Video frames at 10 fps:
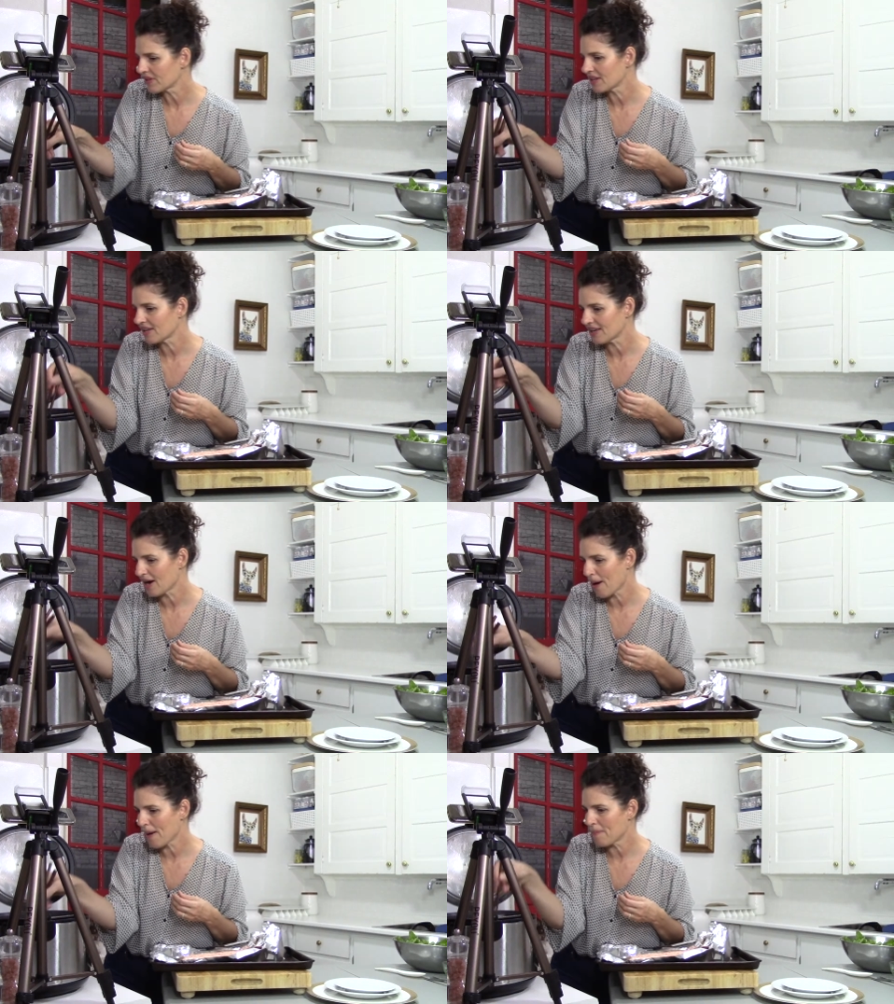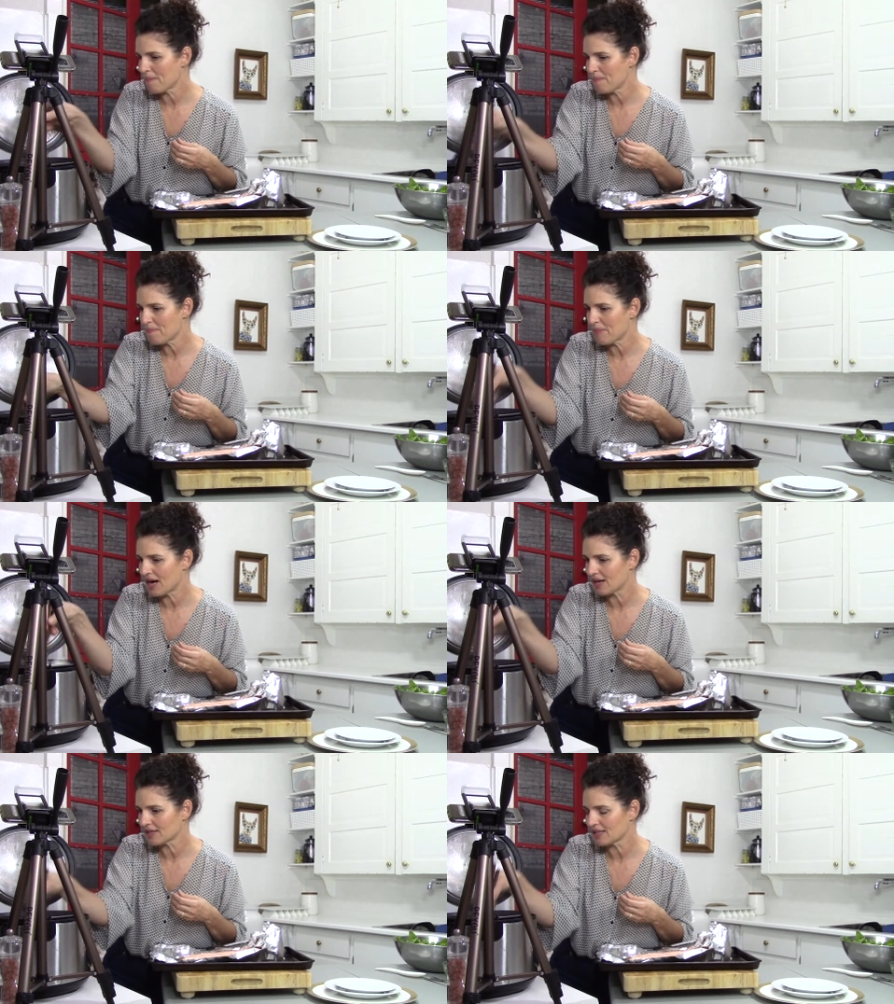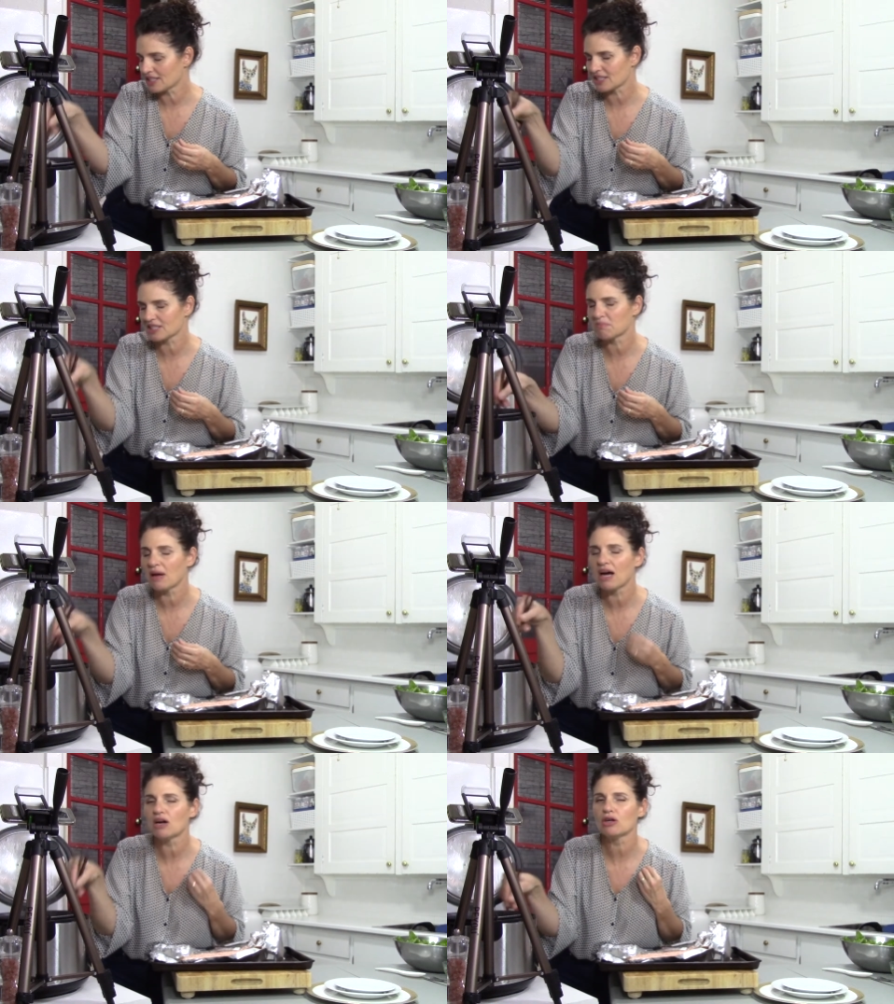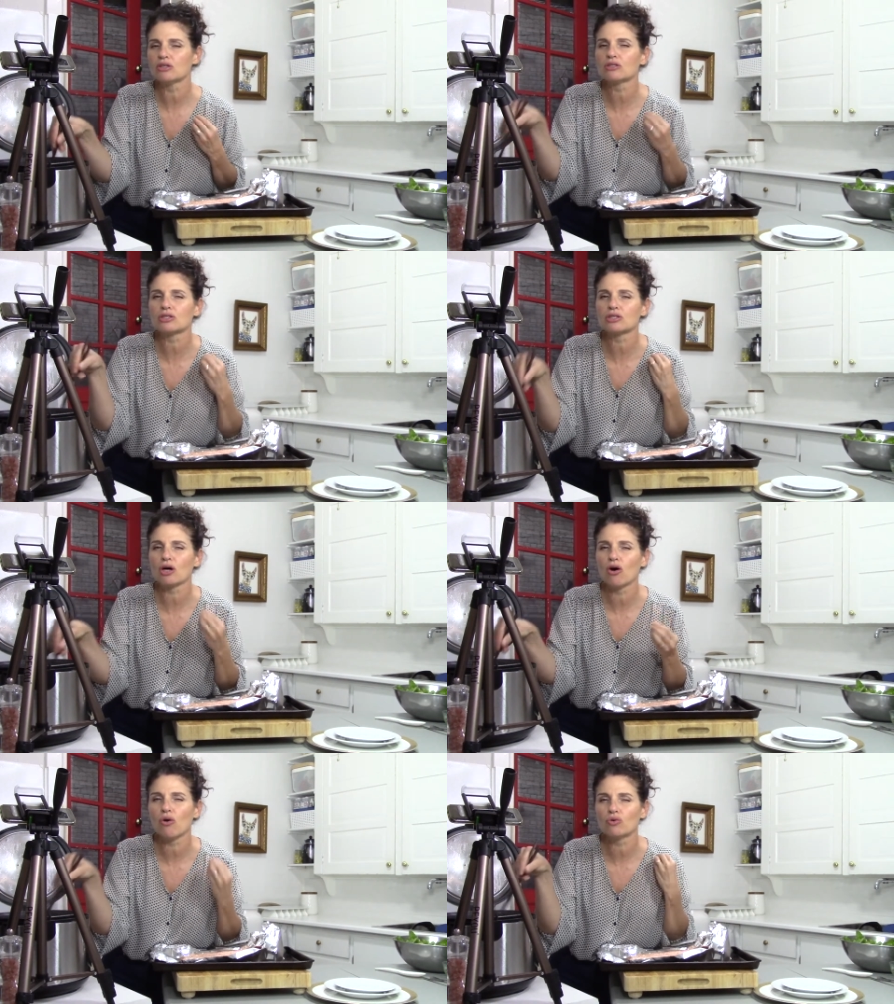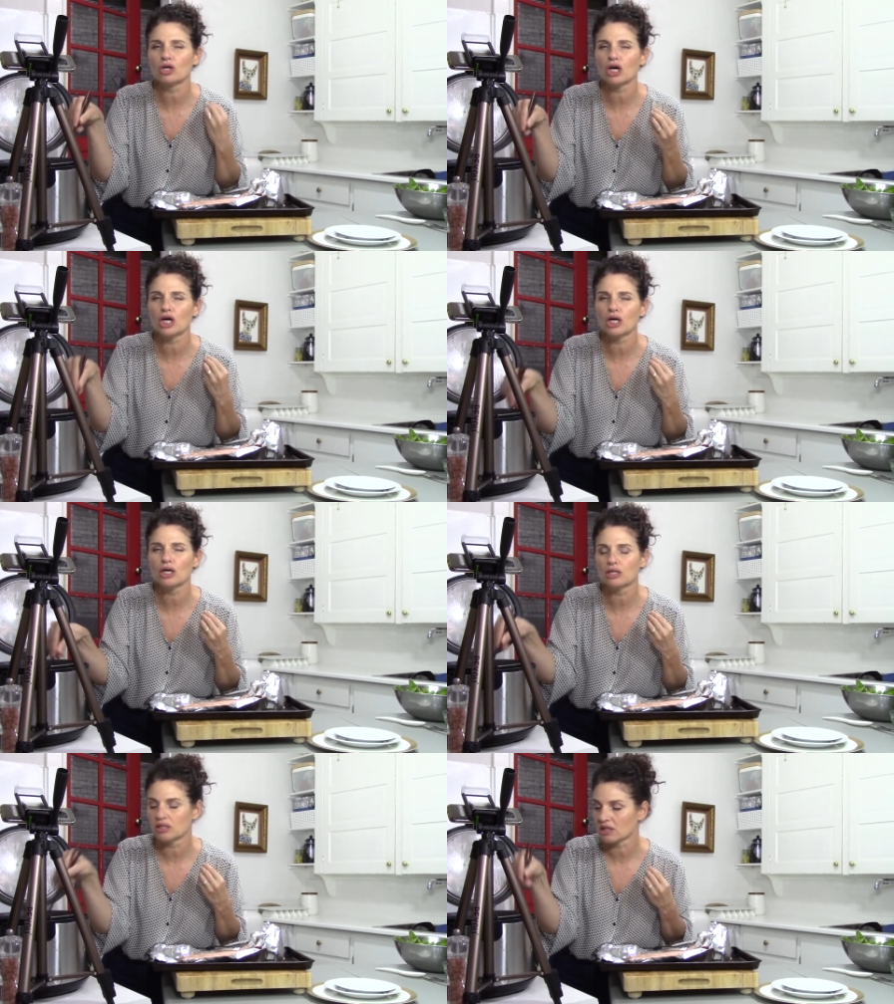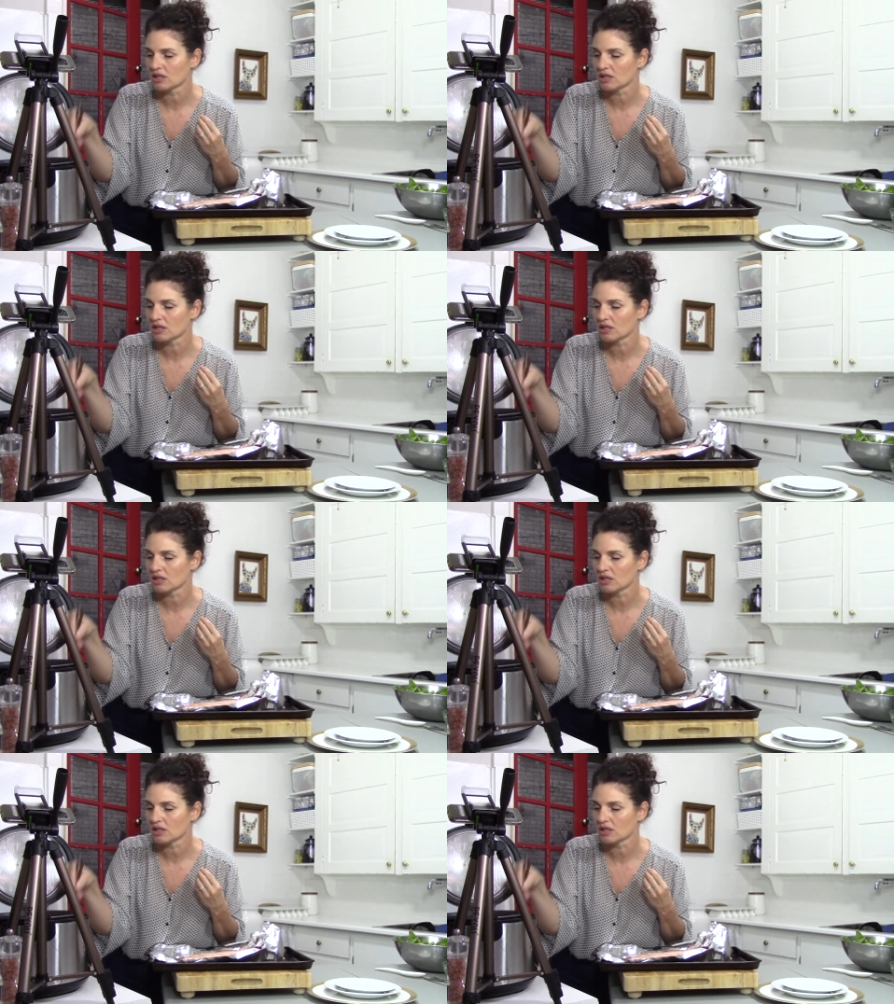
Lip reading: Yum. It smells so good.